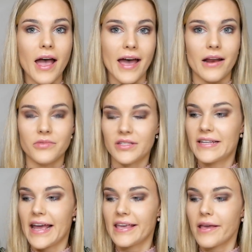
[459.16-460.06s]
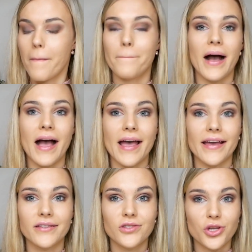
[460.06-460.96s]
And I'm just taking
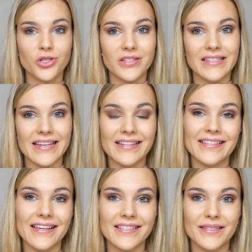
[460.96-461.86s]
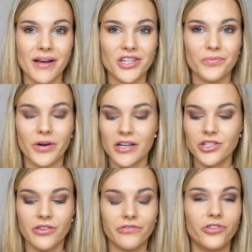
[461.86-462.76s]
my 226 smudger
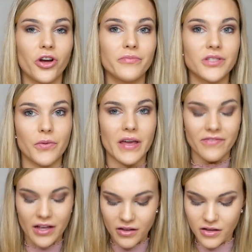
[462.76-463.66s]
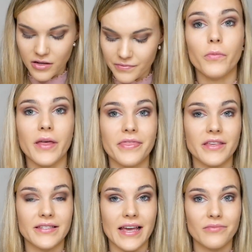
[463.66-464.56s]
brush from Zoeva with
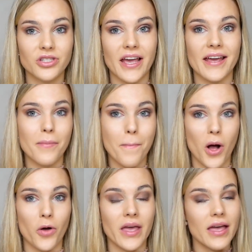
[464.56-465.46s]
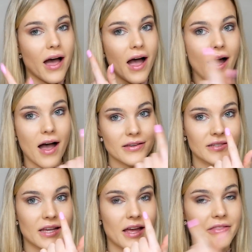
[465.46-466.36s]
the same shade Bowie
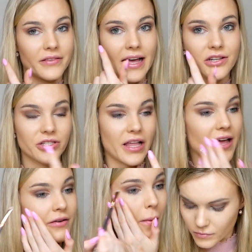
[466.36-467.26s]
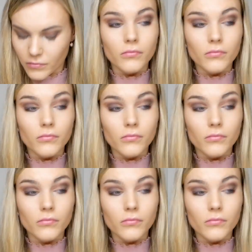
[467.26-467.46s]
under the lash line.